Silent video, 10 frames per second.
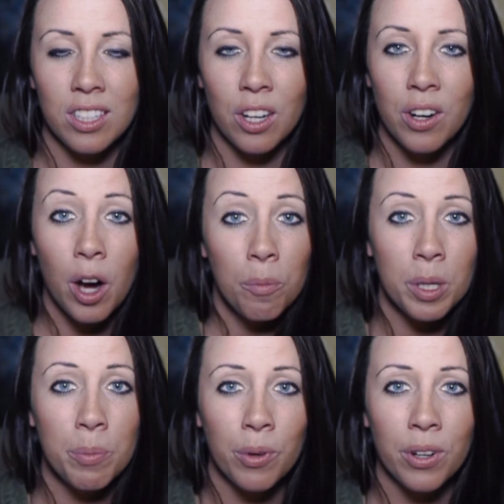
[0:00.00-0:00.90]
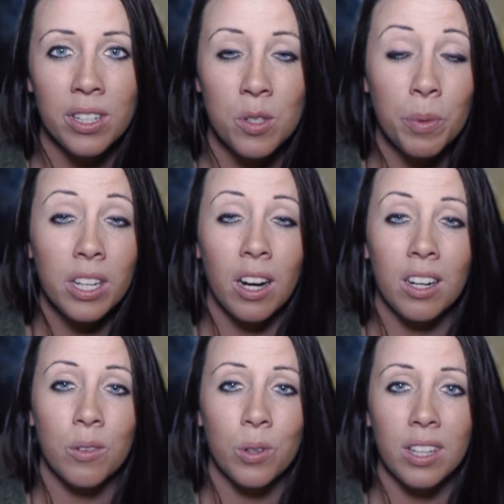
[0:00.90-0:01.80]
help people and speak
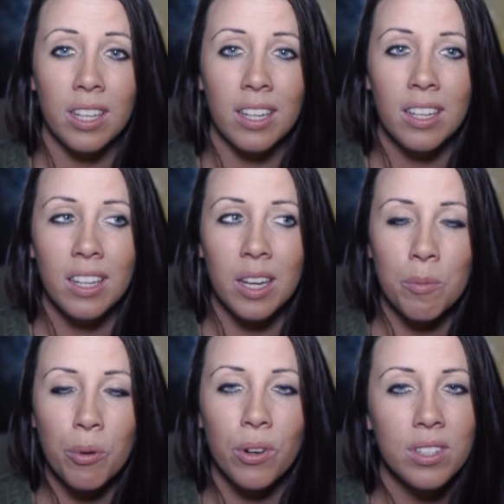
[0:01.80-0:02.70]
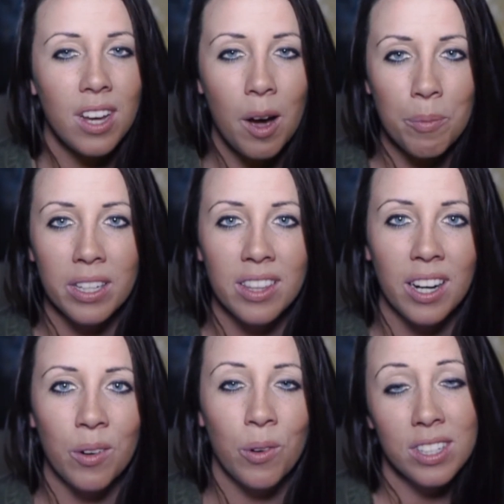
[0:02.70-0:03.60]
on a really important topic that
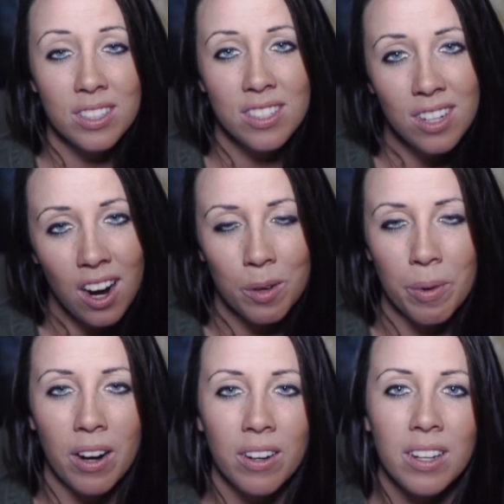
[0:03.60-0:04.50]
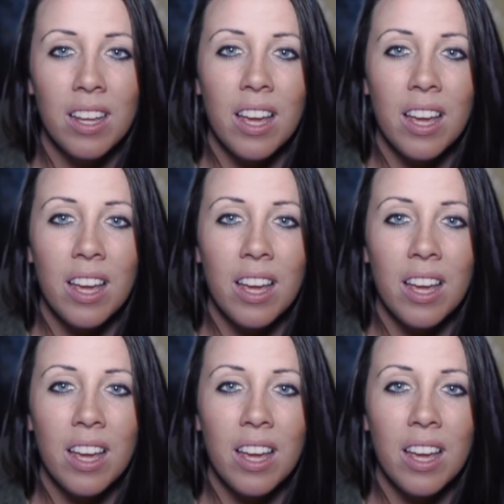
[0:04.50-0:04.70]
I wanted to talk about.